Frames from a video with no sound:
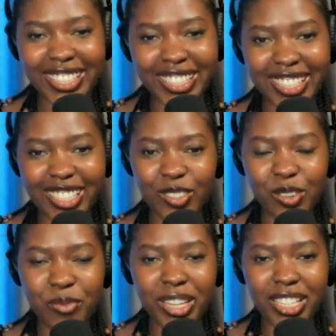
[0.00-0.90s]
This is a
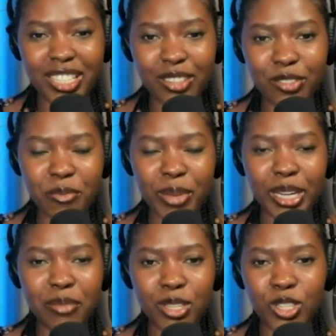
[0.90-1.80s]
StreamYard interview.
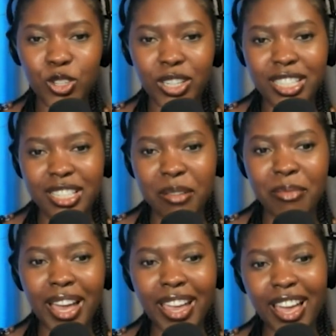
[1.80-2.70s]
My name is Jonita
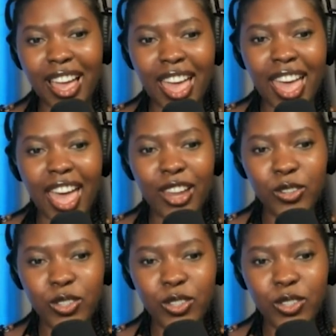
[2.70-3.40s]
Maya. And on